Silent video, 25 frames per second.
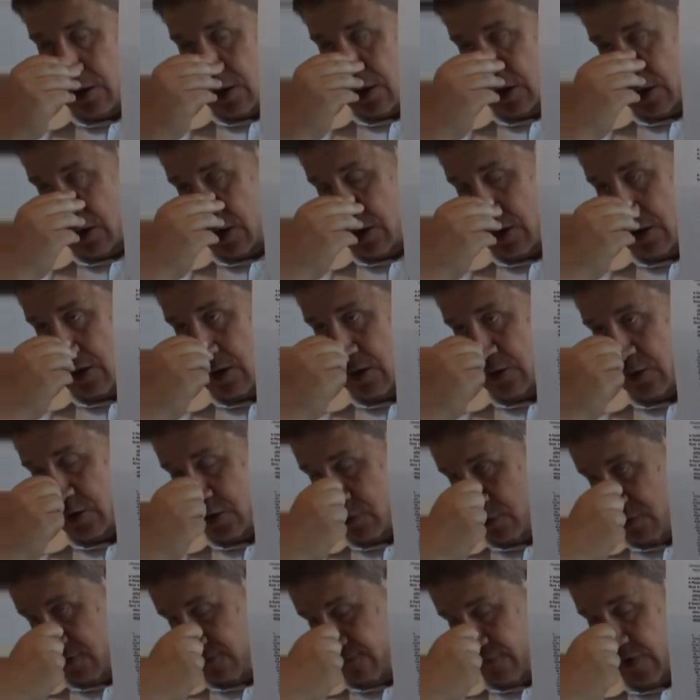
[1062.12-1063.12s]
uh,
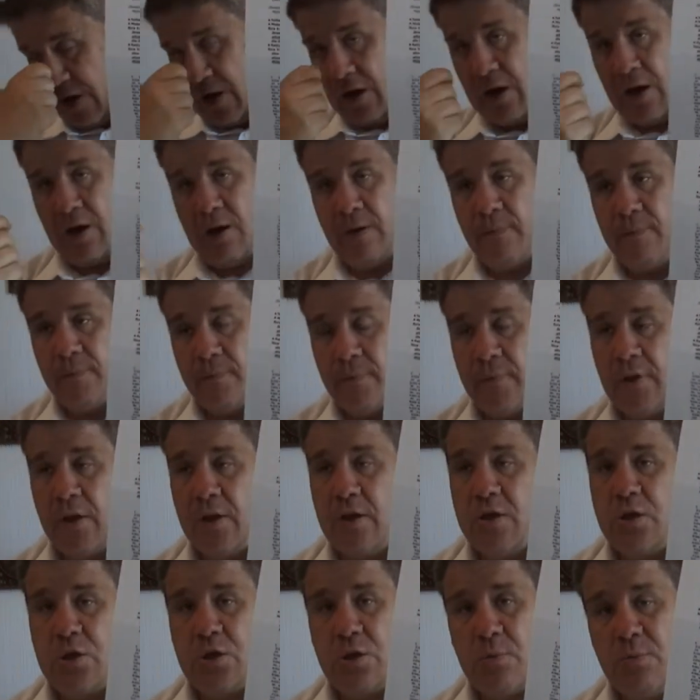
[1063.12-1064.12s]
to be fair,
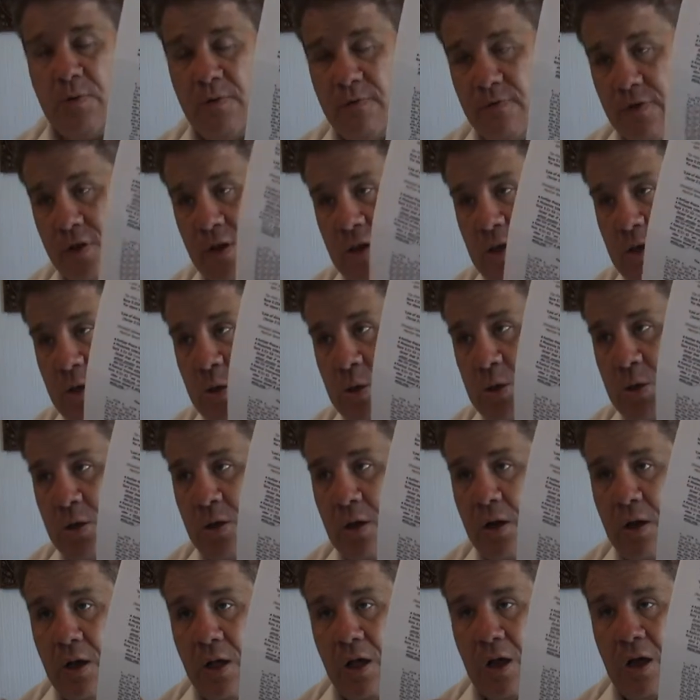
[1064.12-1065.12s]
some of
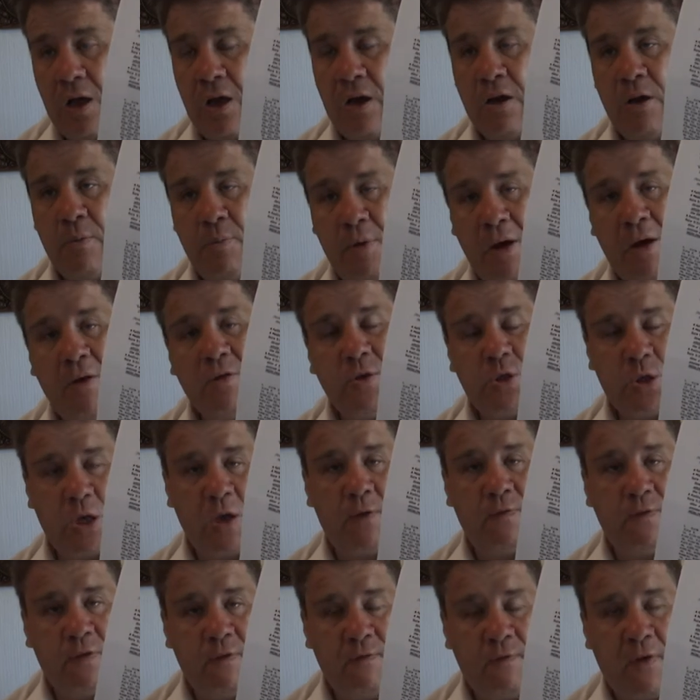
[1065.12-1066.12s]
these are about
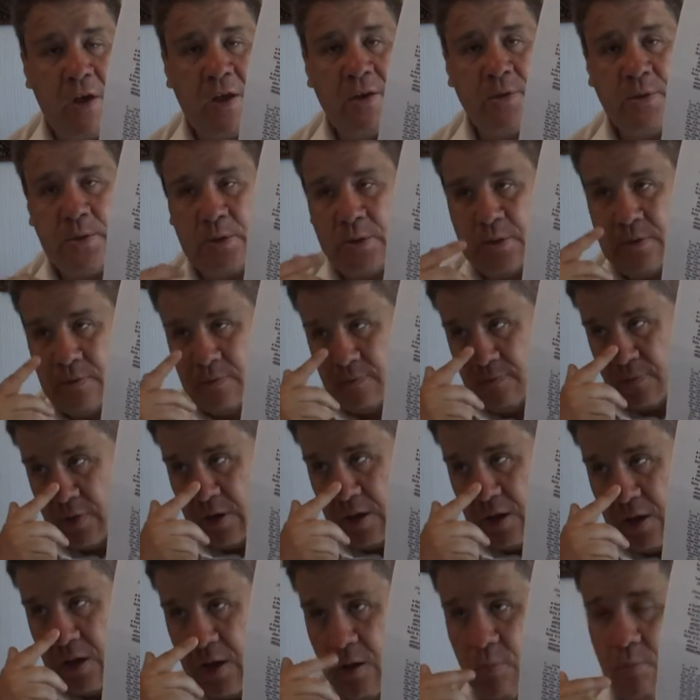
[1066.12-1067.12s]
self defense.
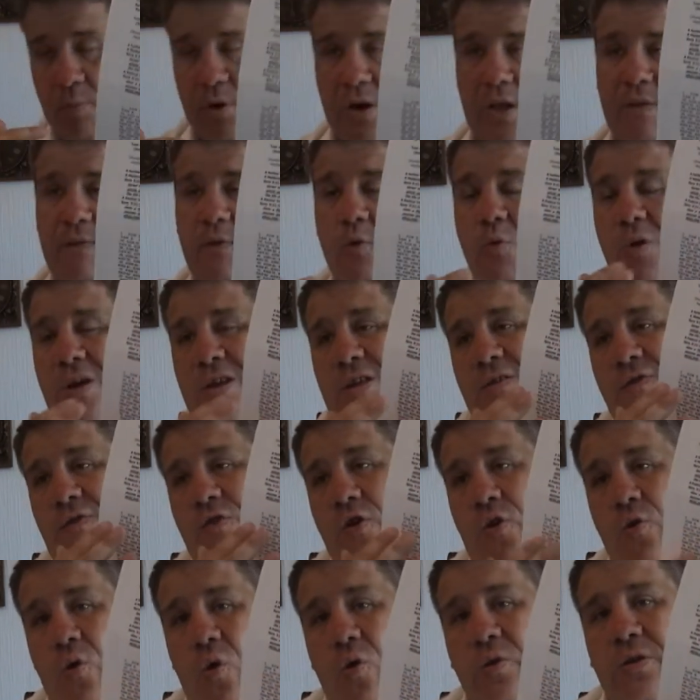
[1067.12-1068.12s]
But even when you've
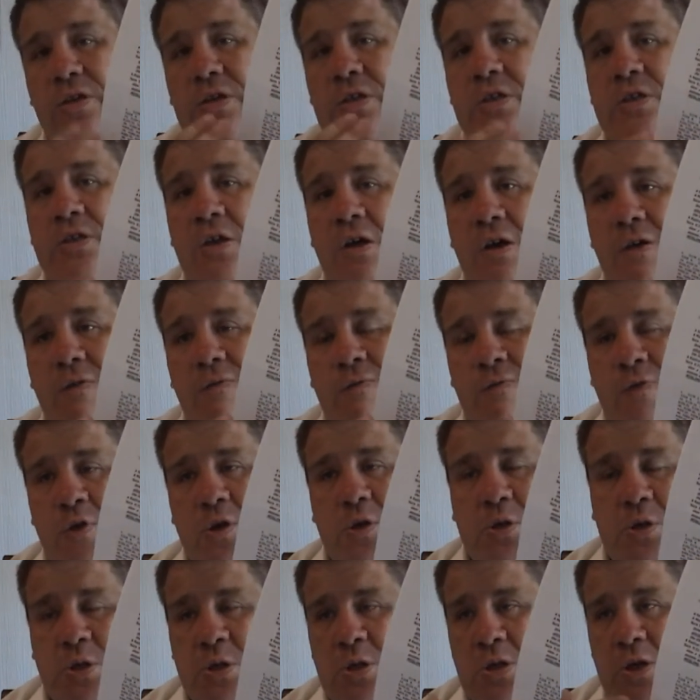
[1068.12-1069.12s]
got all these
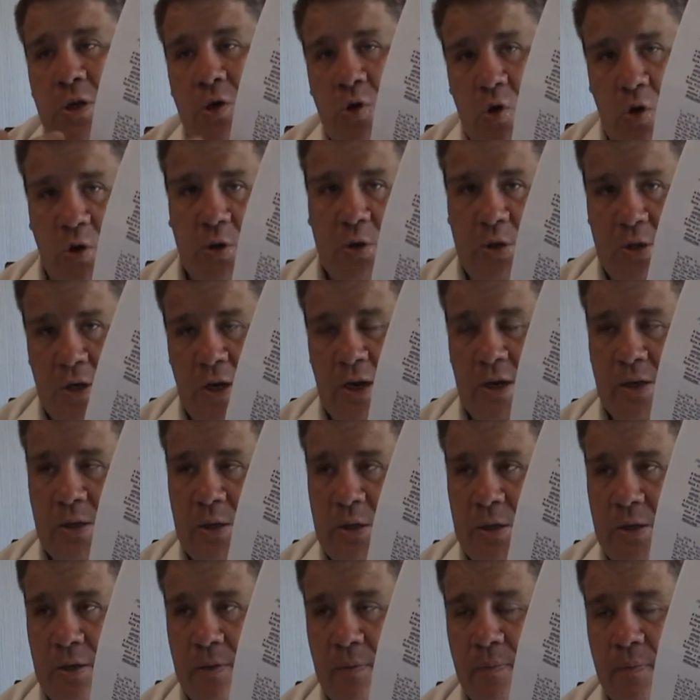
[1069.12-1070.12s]
verses in
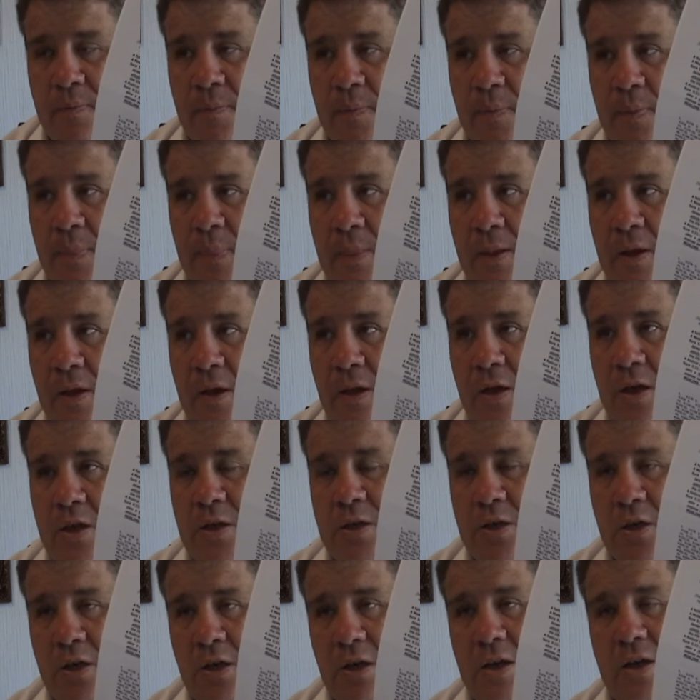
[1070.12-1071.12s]
context,
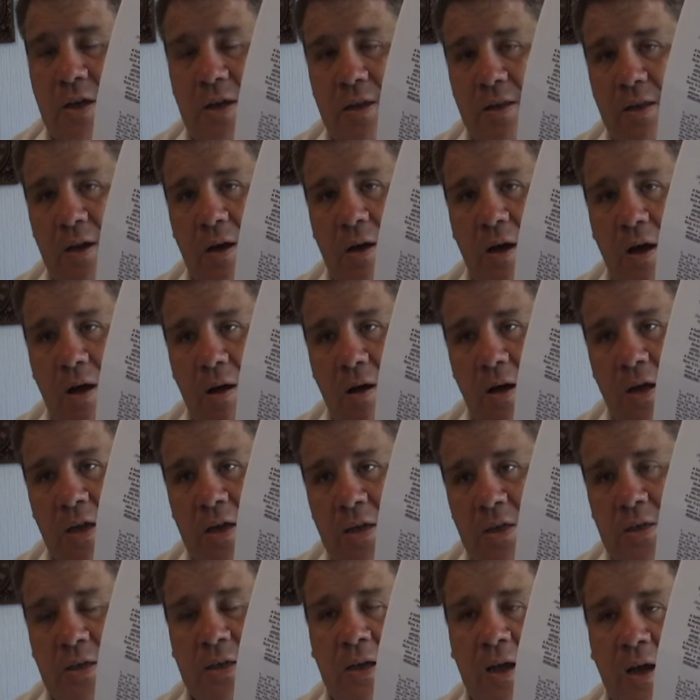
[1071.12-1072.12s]
it's clear that
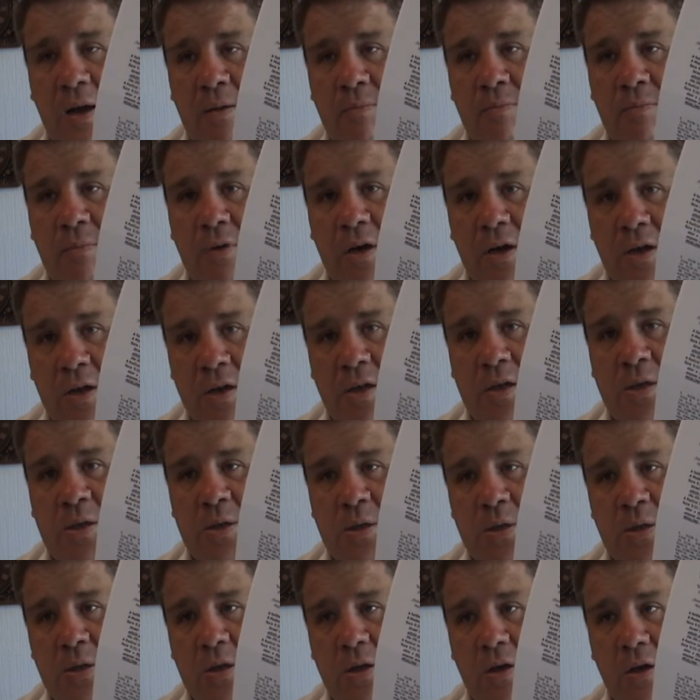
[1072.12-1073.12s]
Islam
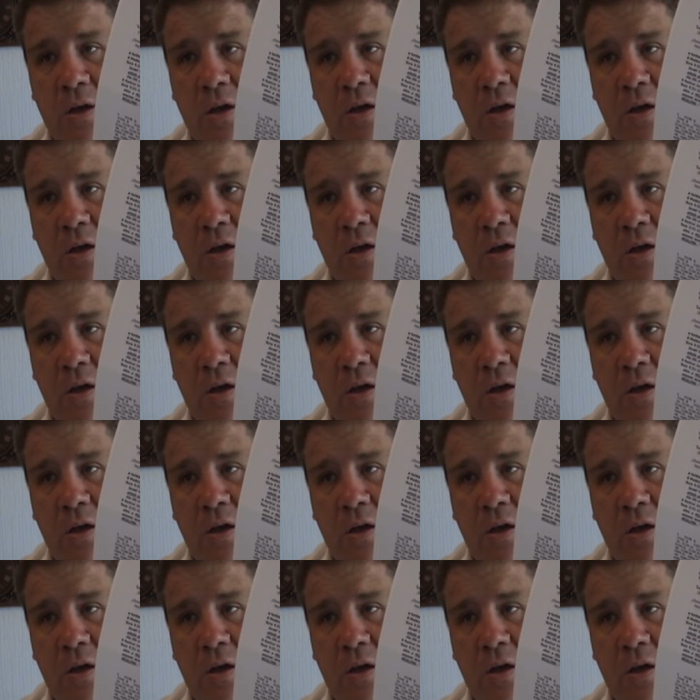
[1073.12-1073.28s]
is